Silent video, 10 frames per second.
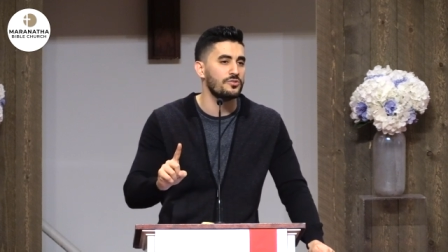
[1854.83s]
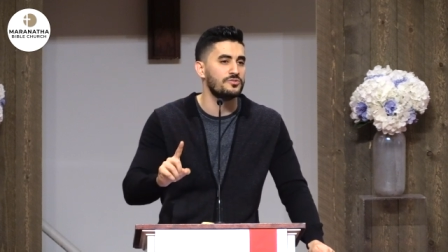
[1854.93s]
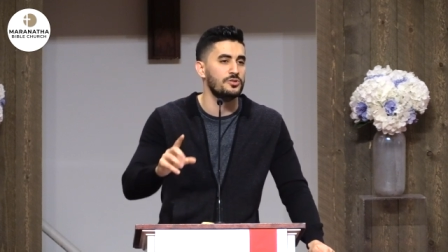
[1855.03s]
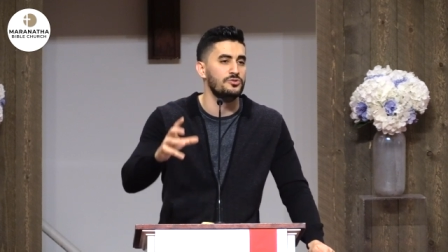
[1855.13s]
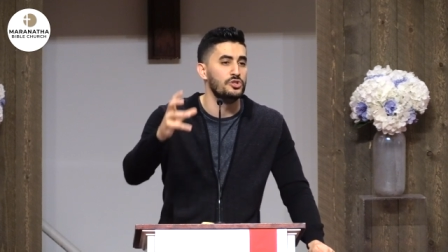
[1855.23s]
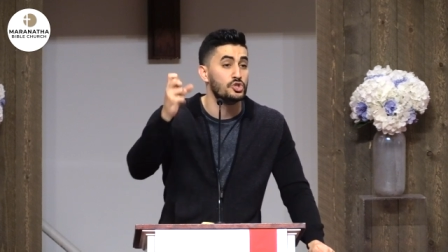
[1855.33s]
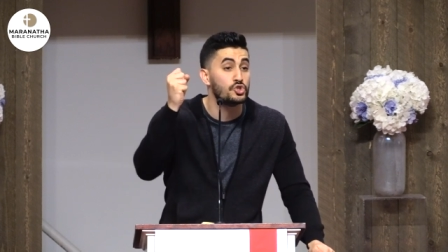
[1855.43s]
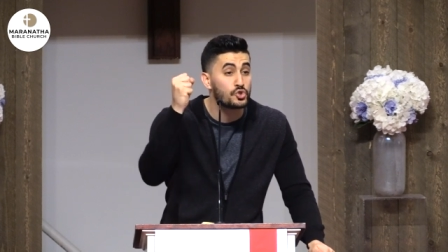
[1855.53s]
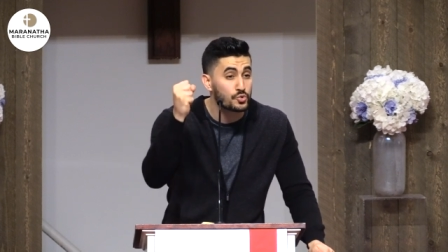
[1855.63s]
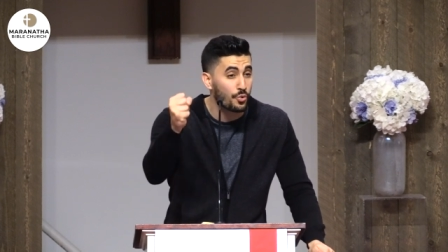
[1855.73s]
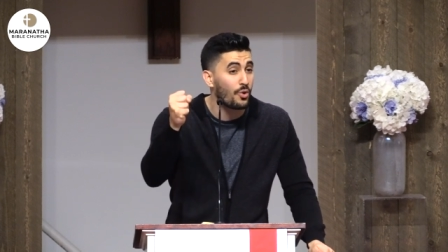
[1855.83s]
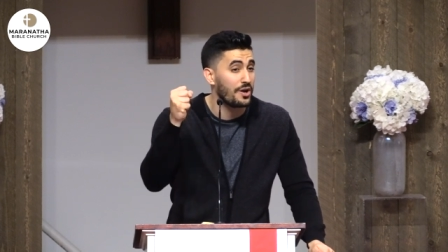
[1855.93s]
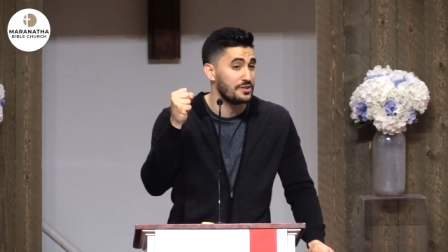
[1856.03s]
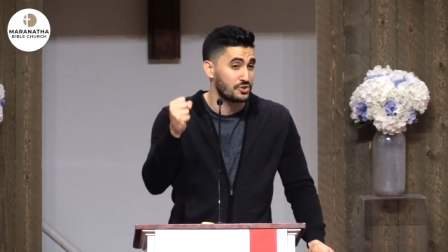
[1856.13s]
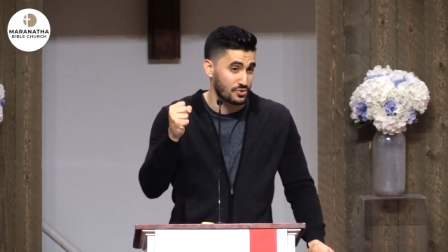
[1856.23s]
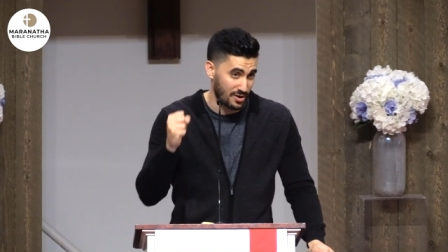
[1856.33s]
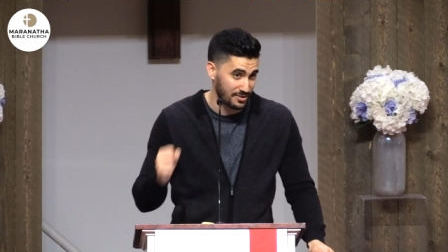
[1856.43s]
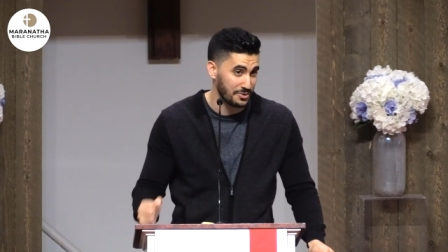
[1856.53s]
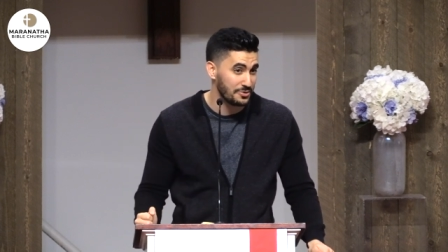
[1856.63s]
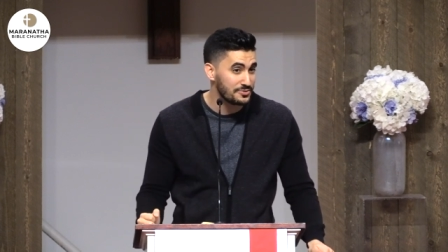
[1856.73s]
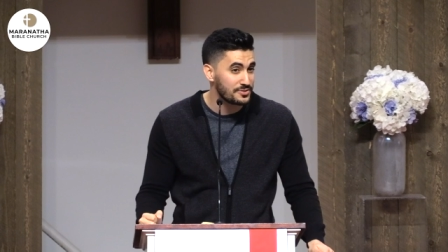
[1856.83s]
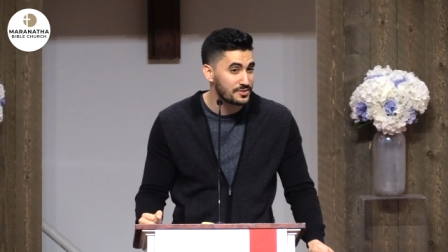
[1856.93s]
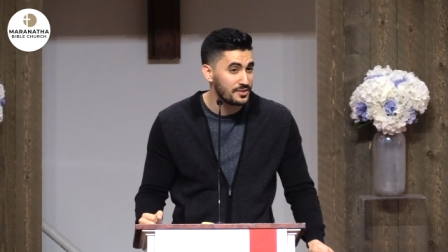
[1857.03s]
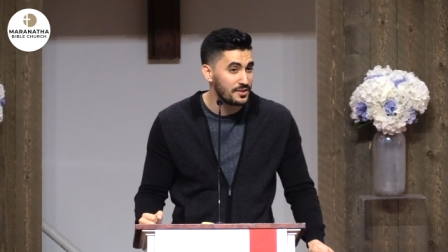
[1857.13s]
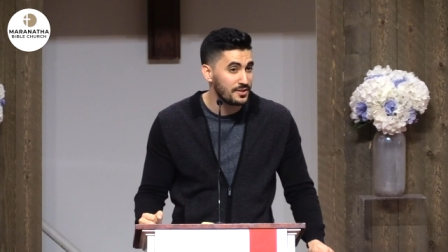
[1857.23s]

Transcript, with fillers: to destroy strongholds.